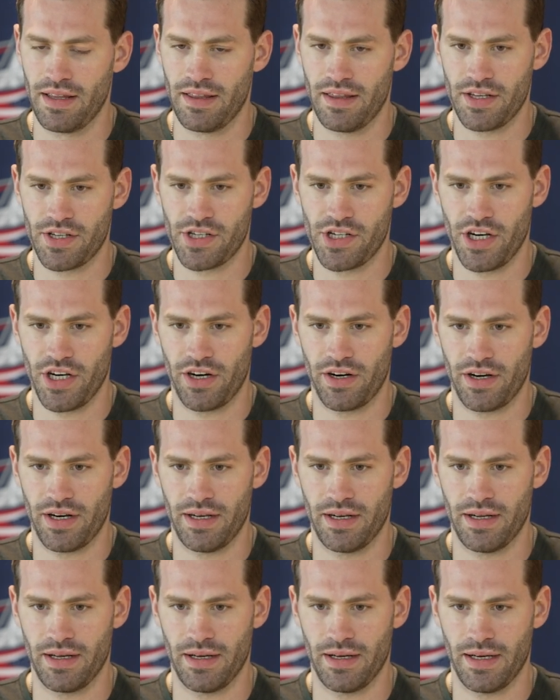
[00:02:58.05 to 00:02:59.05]
this year,
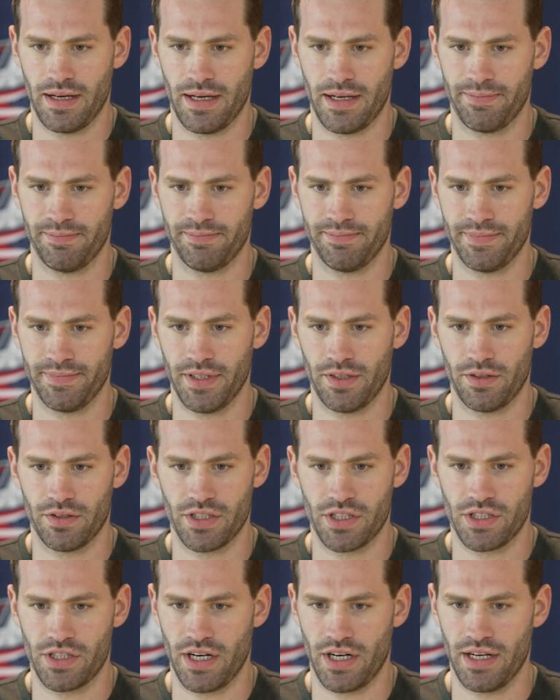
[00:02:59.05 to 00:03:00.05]
and you know,
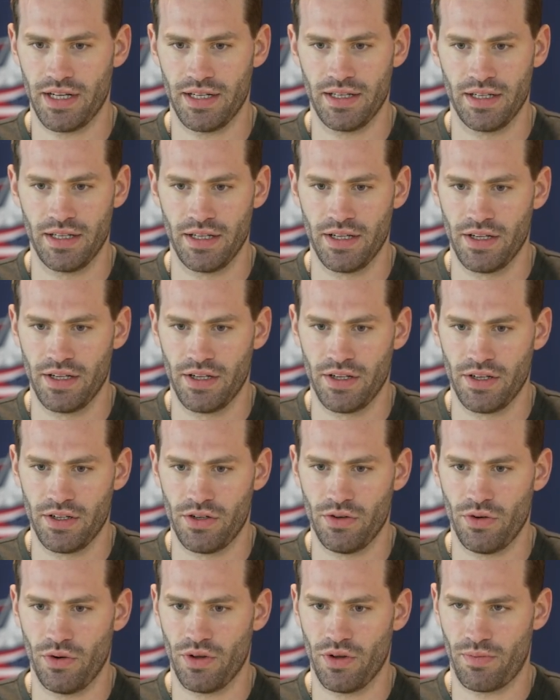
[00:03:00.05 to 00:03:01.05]
just try to
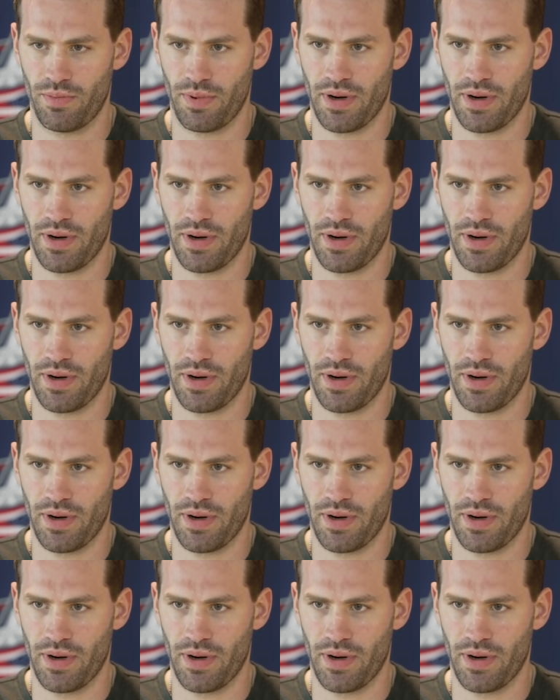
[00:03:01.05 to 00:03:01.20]
do it with